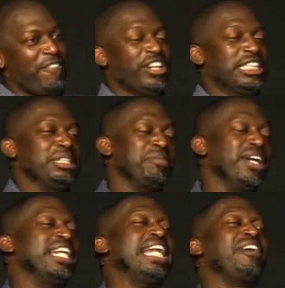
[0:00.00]
Flesh and
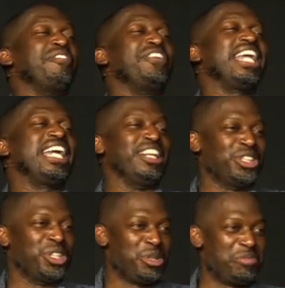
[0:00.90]
blood did not reveal that
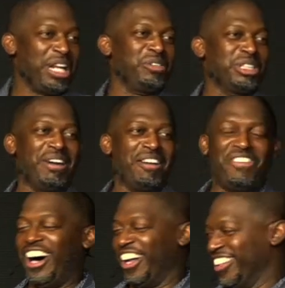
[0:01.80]
unto you, but it was my
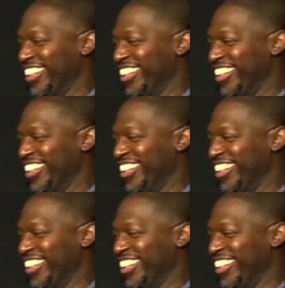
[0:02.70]
father.